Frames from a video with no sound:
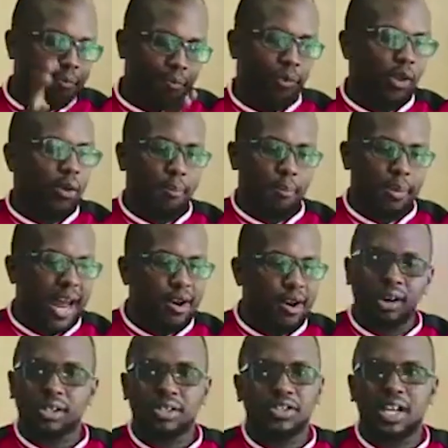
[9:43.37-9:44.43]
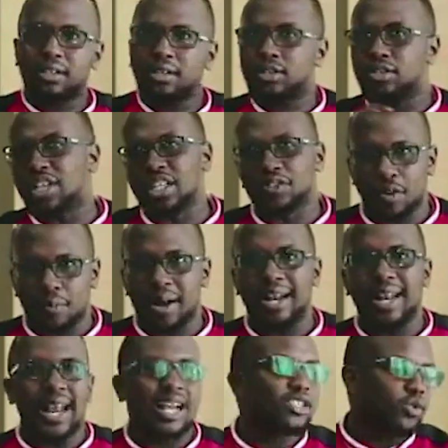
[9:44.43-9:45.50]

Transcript: blood oxygen just from a glance,